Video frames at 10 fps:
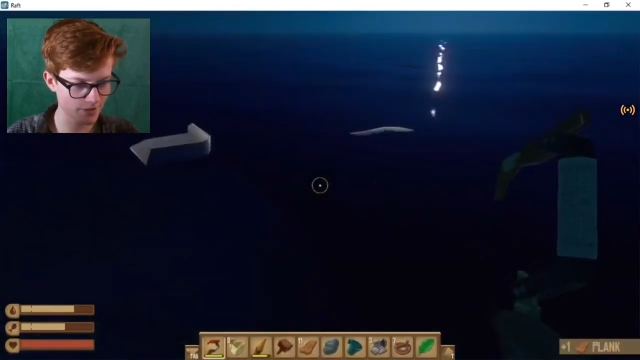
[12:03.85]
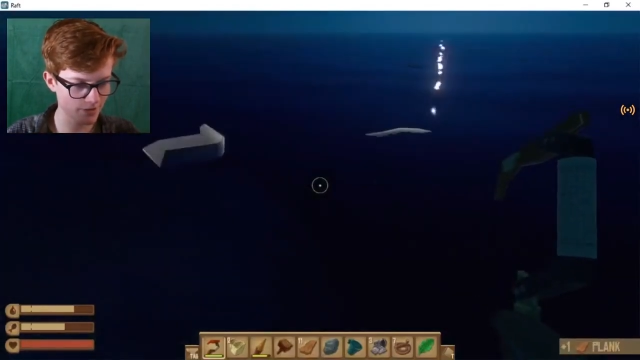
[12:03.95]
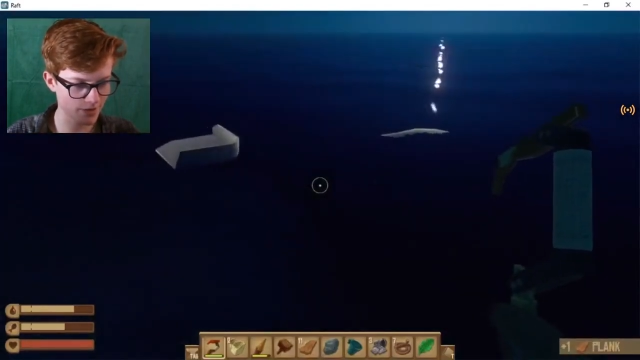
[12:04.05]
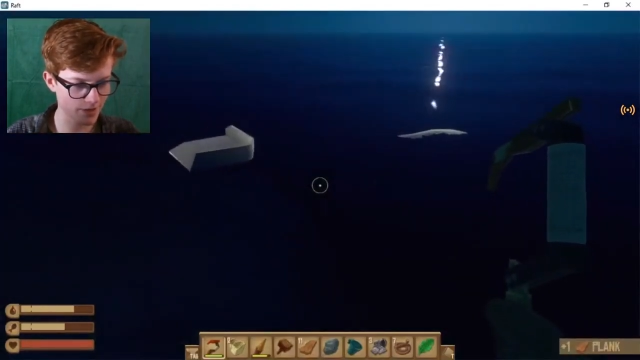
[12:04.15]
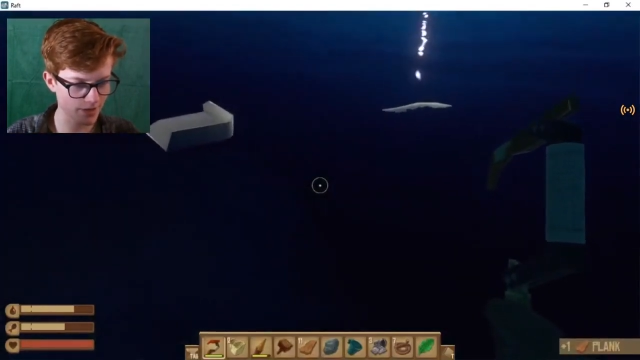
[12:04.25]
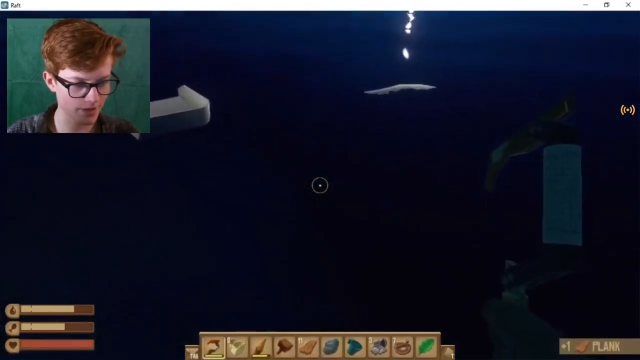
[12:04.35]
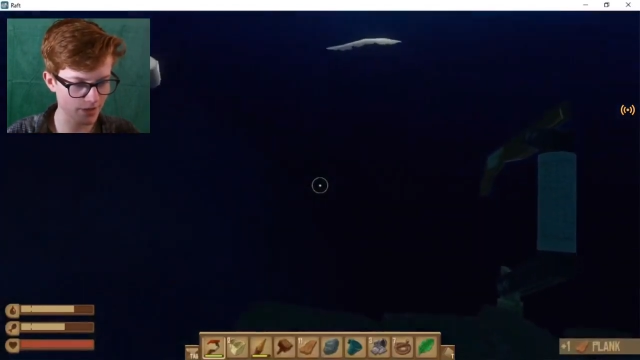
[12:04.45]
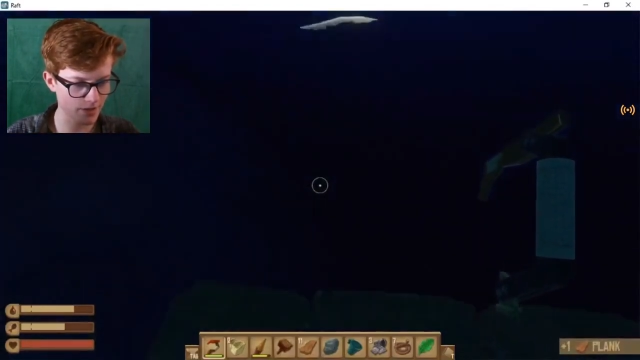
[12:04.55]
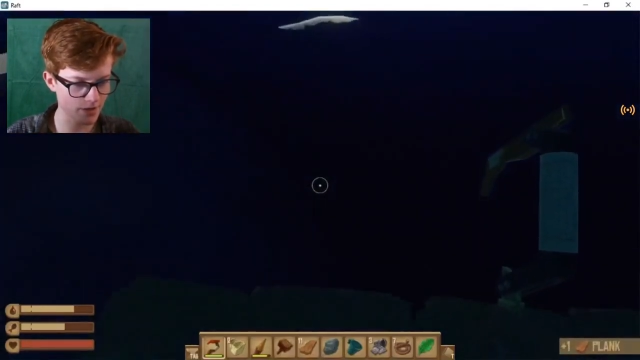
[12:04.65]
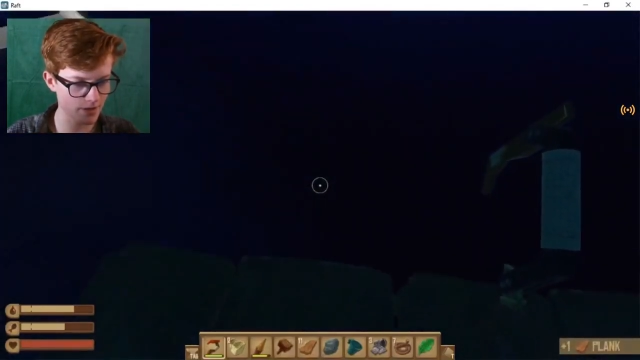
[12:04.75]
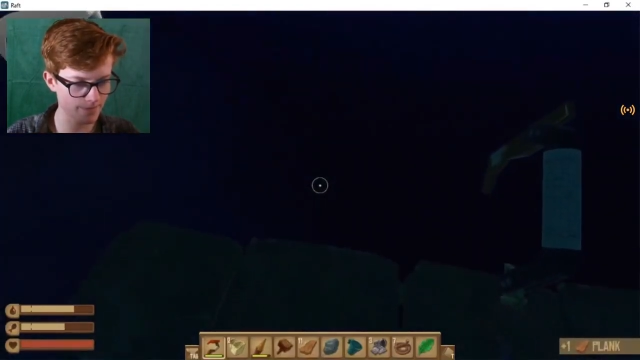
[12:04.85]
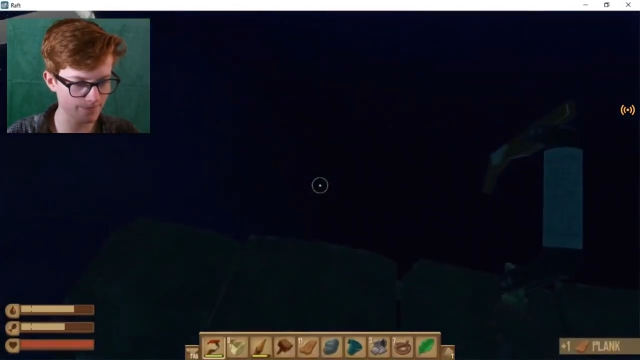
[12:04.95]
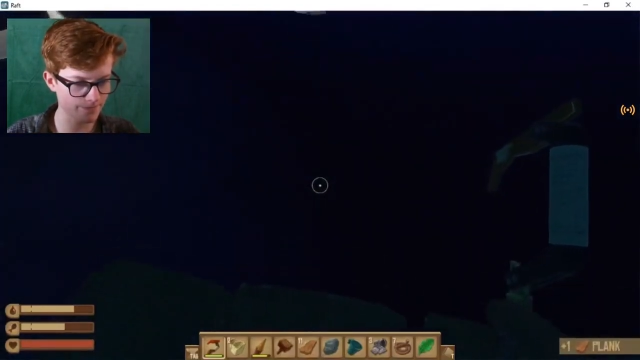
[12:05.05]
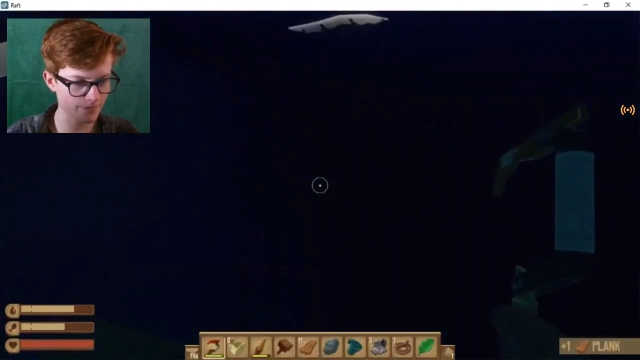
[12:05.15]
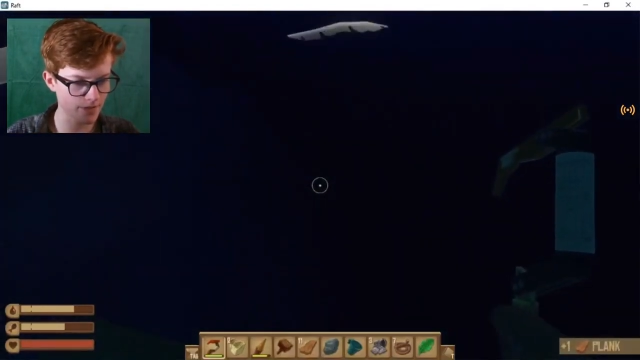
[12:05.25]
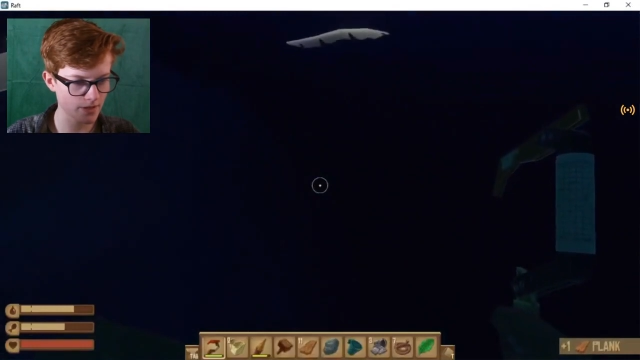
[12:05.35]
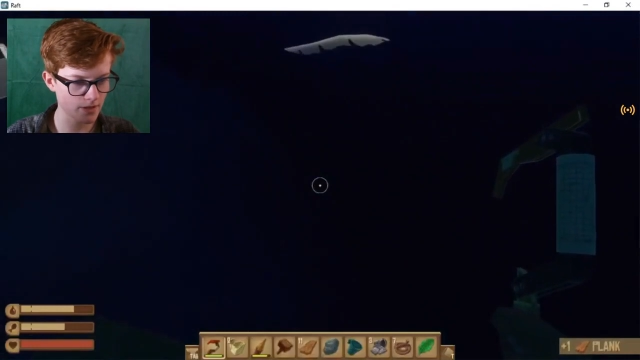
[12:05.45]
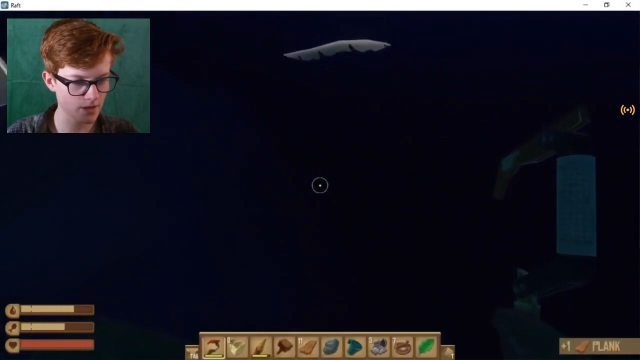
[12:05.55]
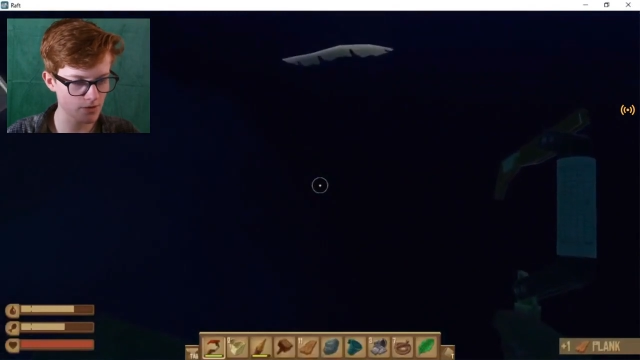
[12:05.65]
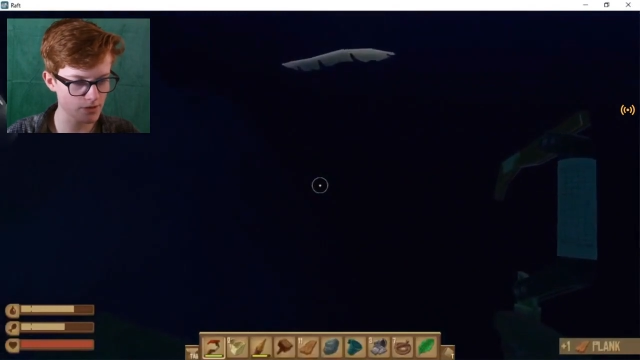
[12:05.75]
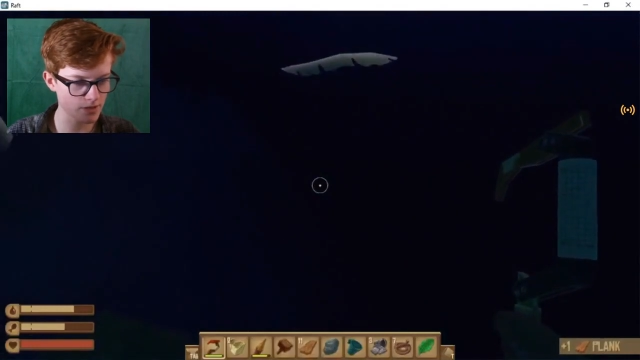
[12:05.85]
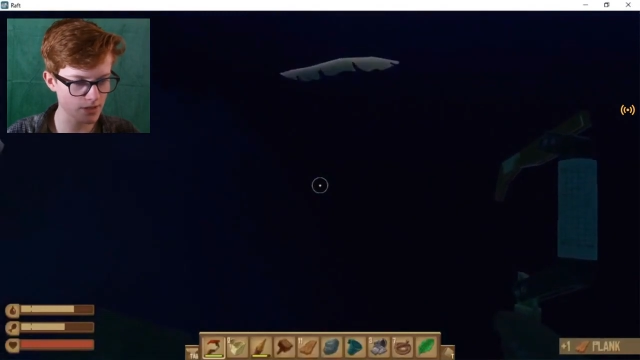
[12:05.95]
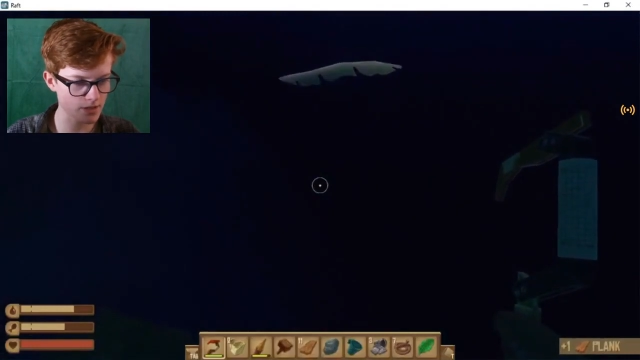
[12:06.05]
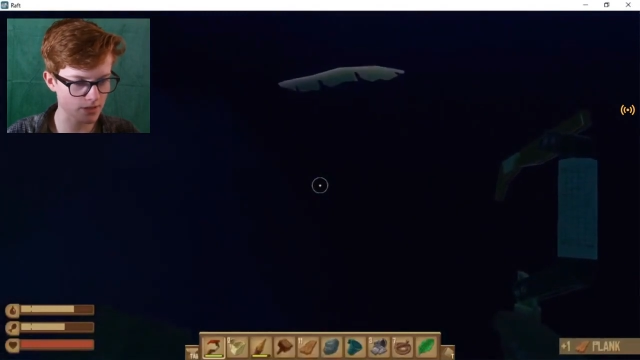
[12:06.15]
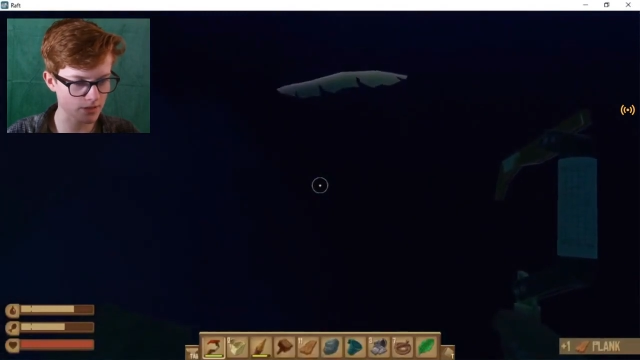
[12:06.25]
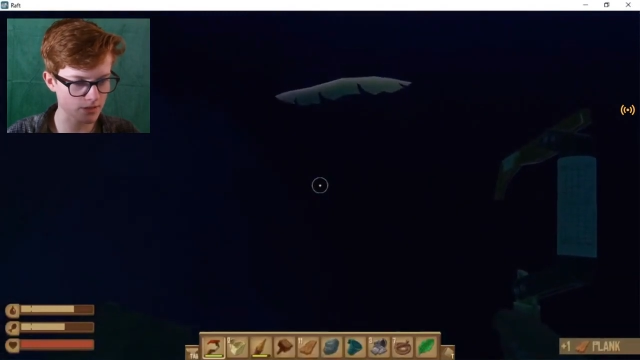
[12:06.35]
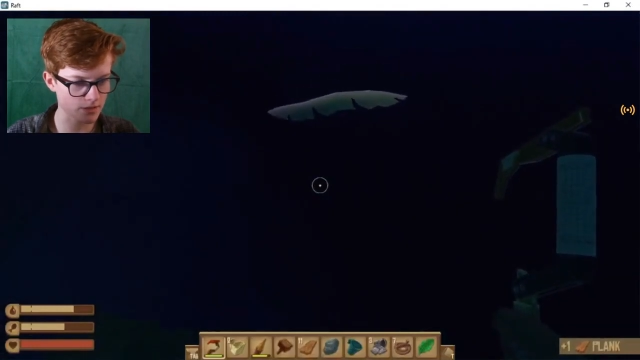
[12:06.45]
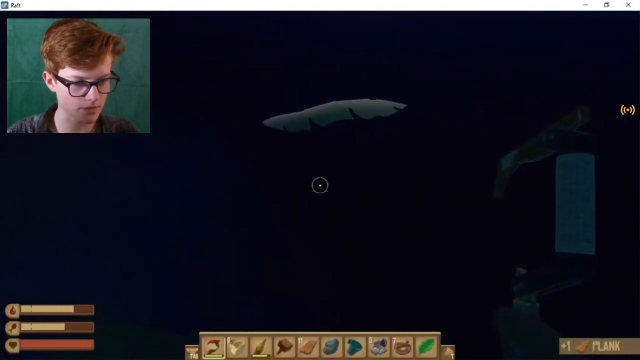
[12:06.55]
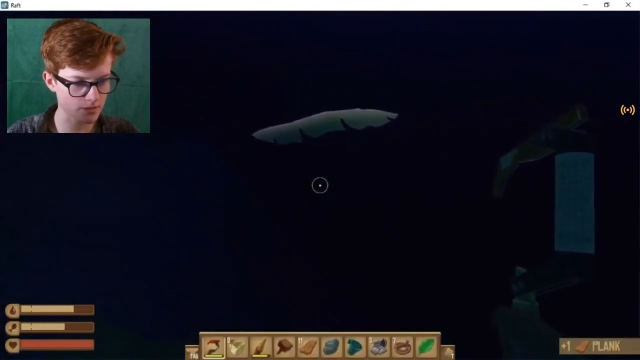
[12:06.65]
Okay, um, I want this.